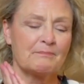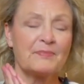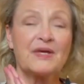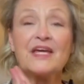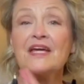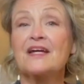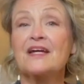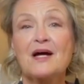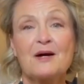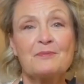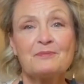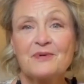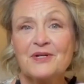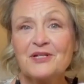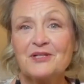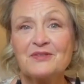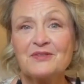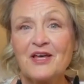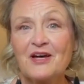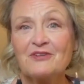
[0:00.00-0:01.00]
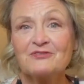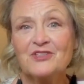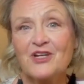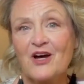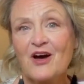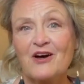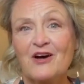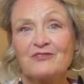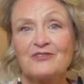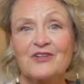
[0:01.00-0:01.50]
pick up where you left
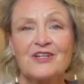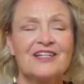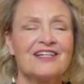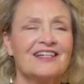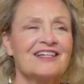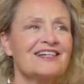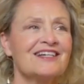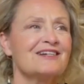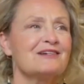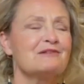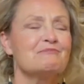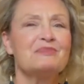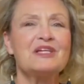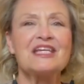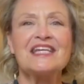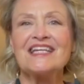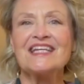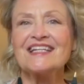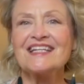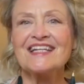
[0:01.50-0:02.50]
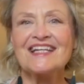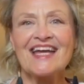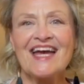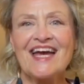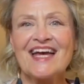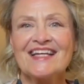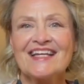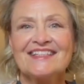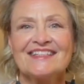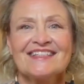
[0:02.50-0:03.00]
off, begin
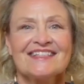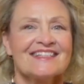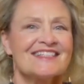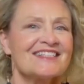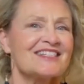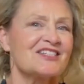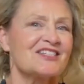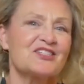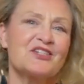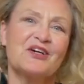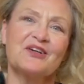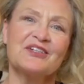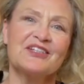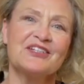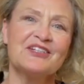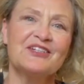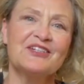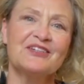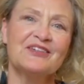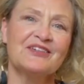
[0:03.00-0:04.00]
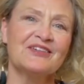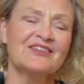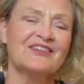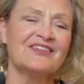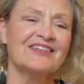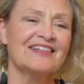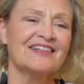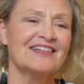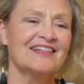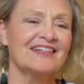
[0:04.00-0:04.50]
again, start anew.
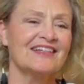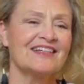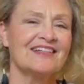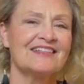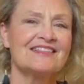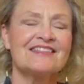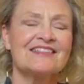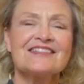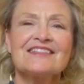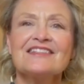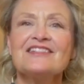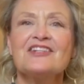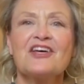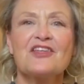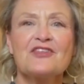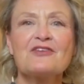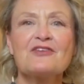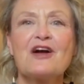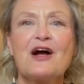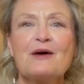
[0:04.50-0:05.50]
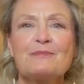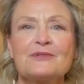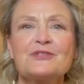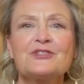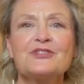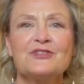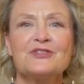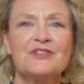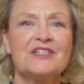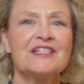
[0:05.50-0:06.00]
It's just another
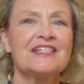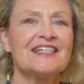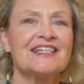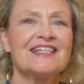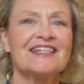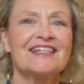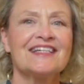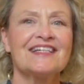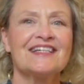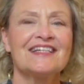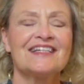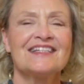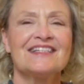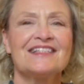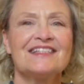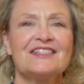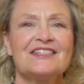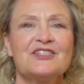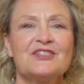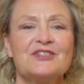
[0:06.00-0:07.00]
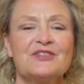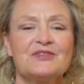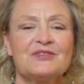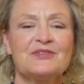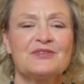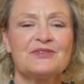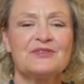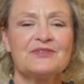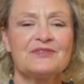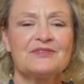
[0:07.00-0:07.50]
opportunity
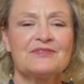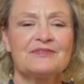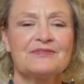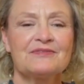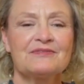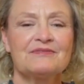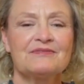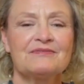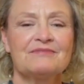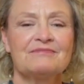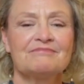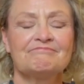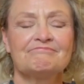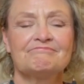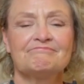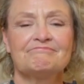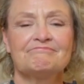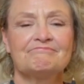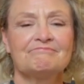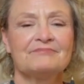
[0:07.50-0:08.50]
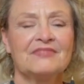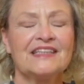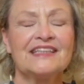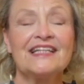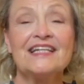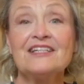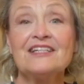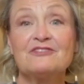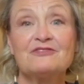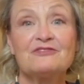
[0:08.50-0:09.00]
to
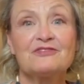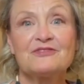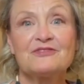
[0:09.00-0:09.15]
live.